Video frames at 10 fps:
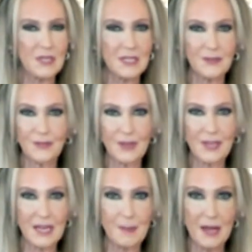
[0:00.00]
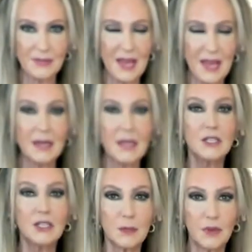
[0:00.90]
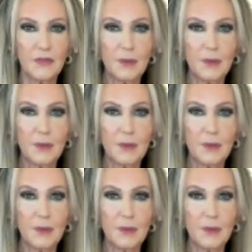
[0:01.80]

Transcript: We didn't forget about that, to move